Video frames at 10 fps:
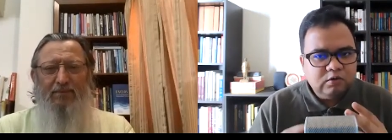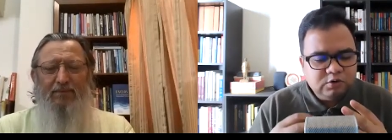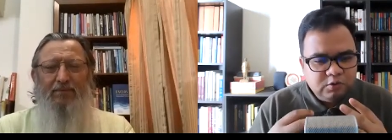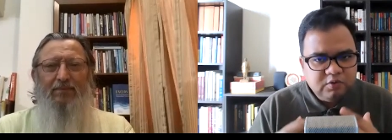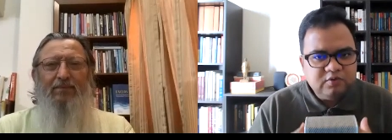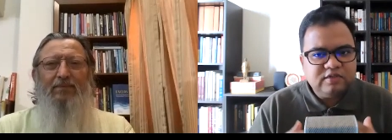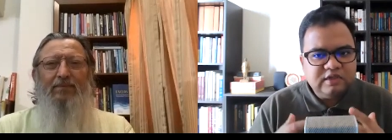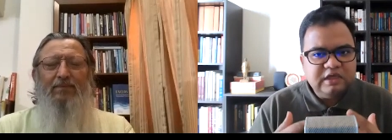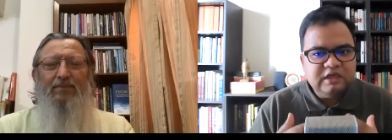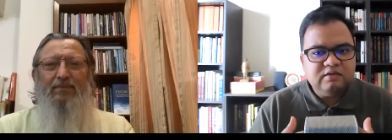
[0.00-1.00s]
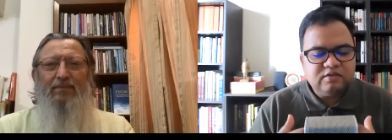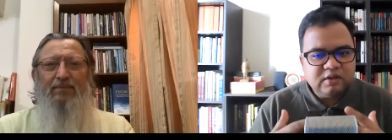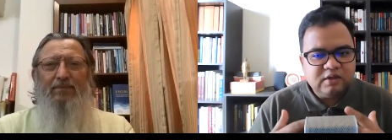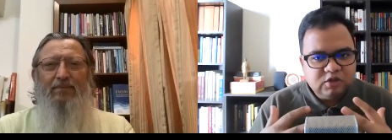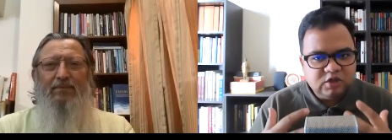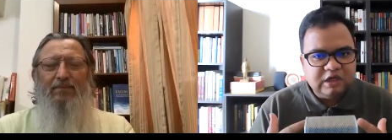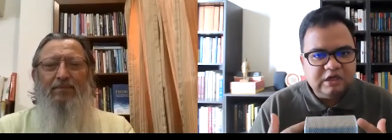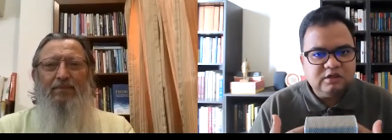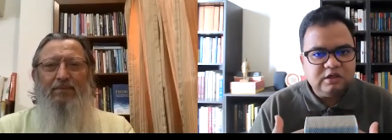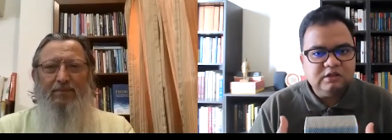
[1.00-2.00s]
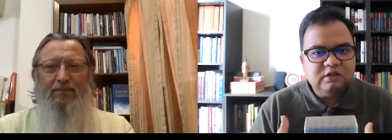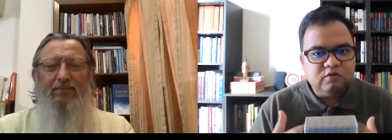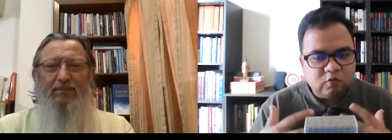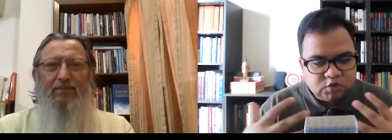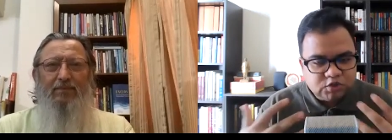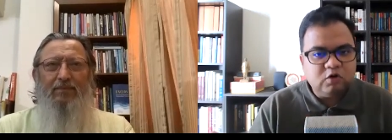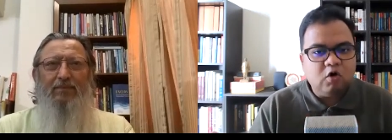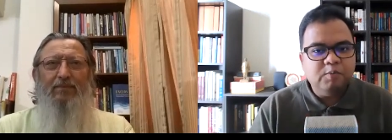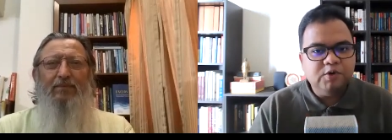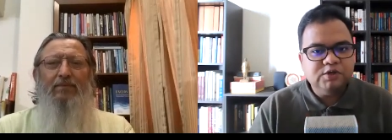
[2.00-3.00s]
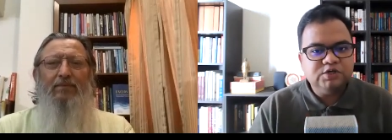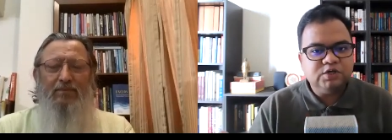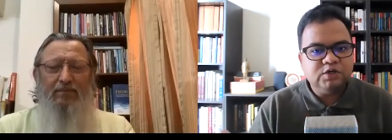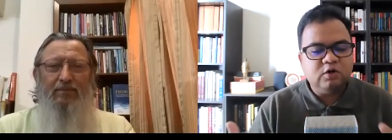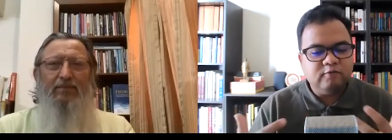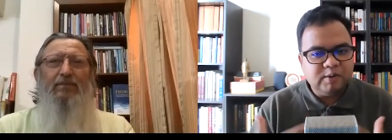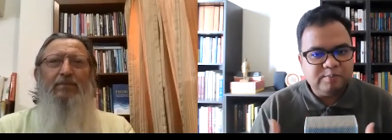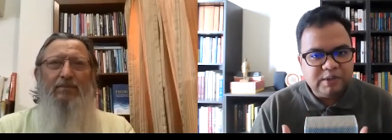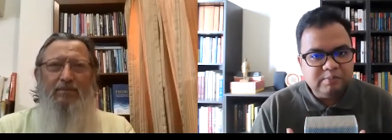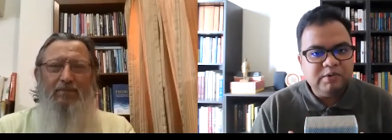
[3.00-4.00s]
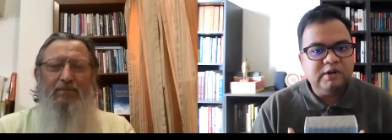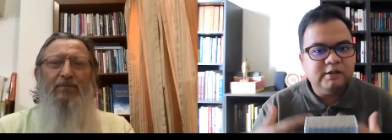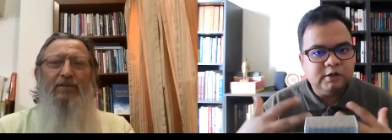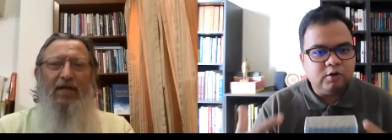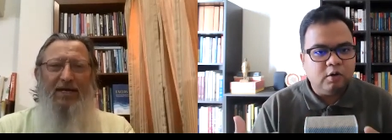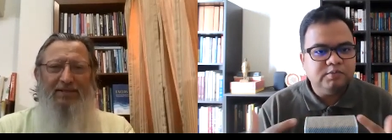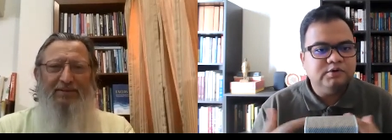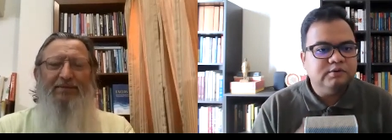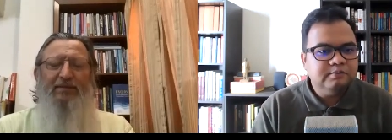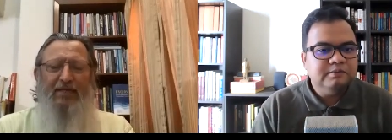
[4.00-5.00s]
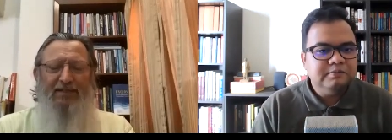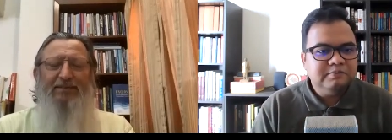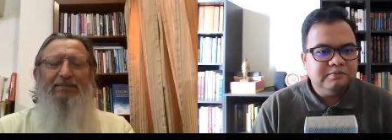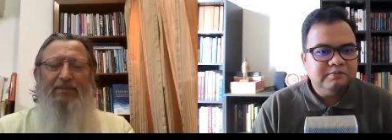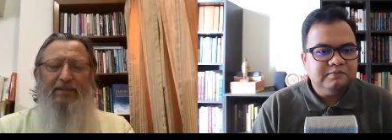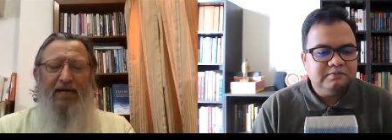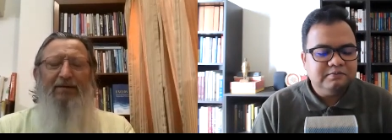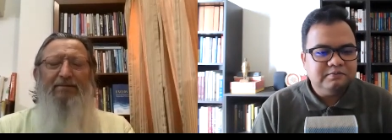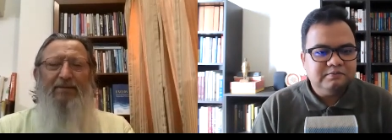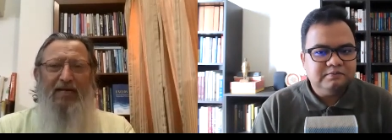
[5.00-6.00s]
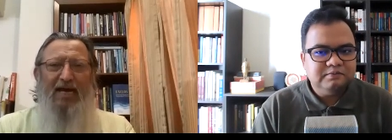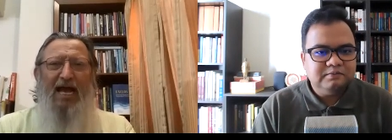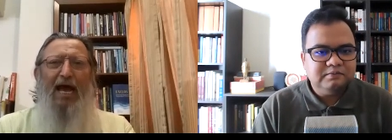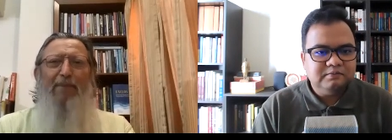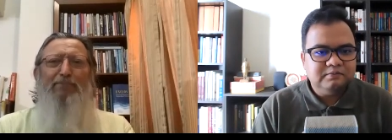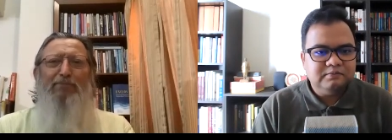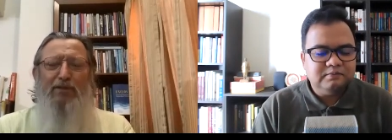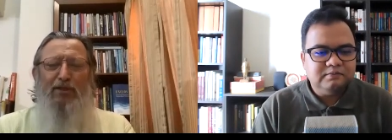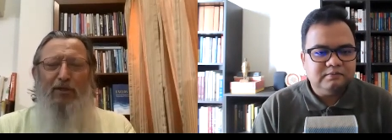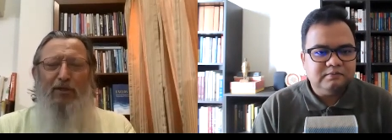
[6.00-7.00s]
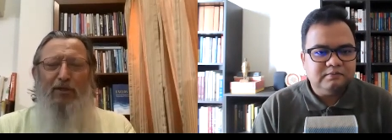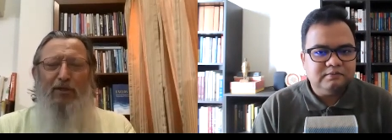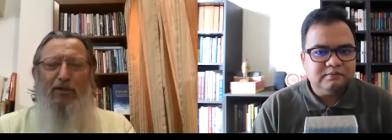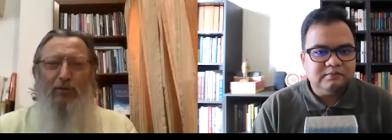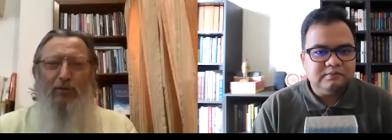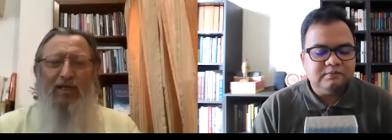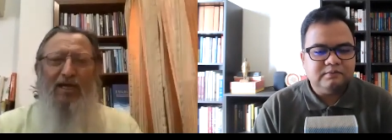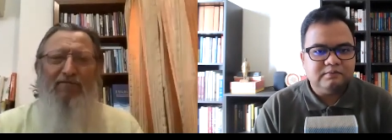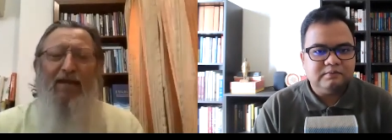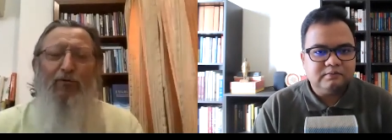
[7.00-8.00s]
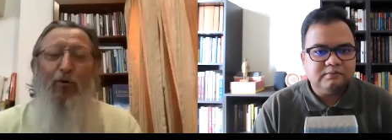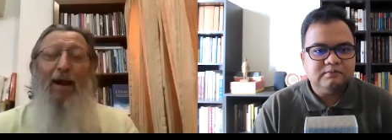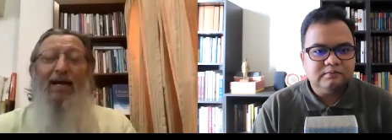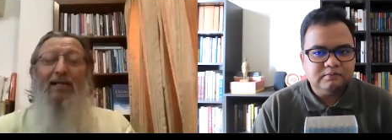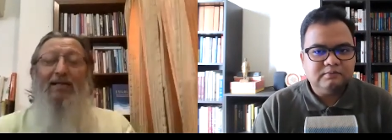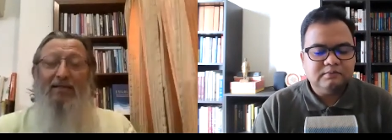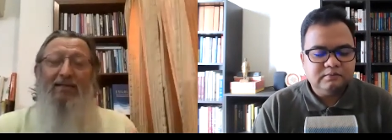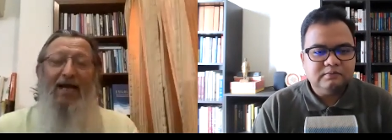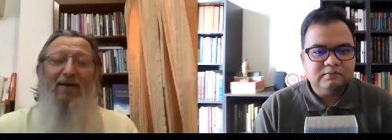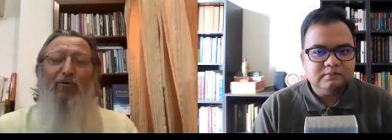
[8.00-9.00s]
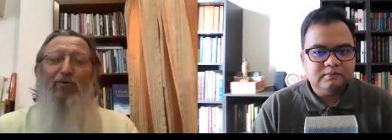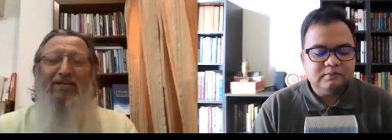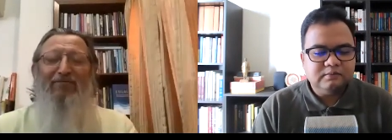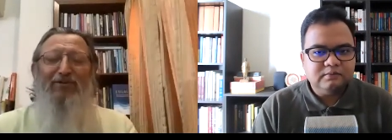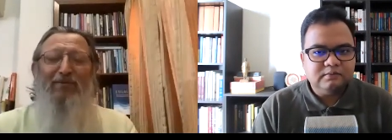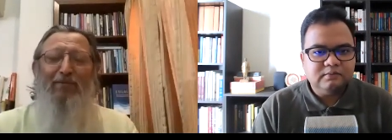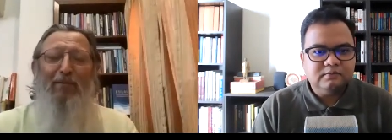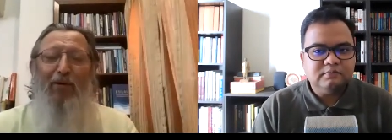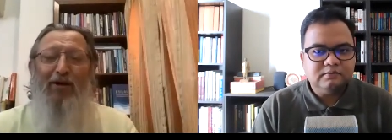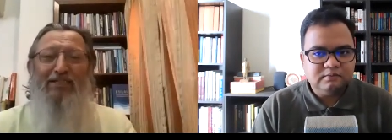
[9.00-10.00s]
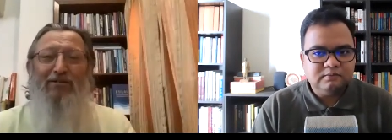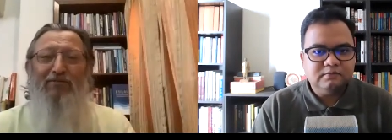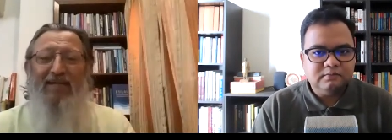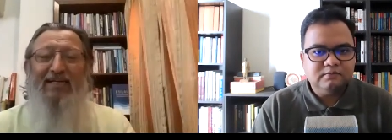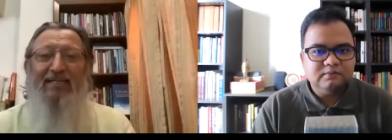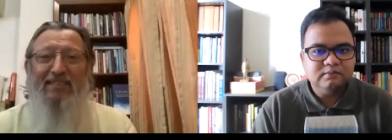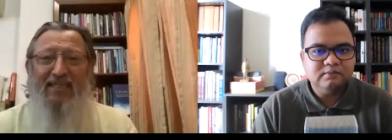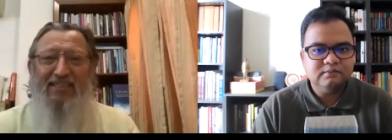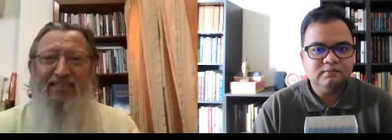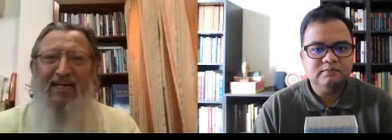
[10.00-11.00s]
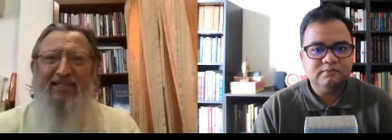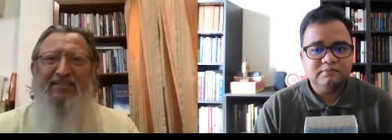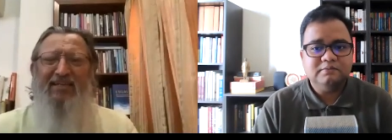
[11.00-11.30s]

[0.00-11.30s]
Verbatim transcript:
Speaker 1: Do you see some change in the social composition of the people at the top?
Speaker 2: Yeah, absolutely. If I go back and I'm old enough to remember politics of the 1960s,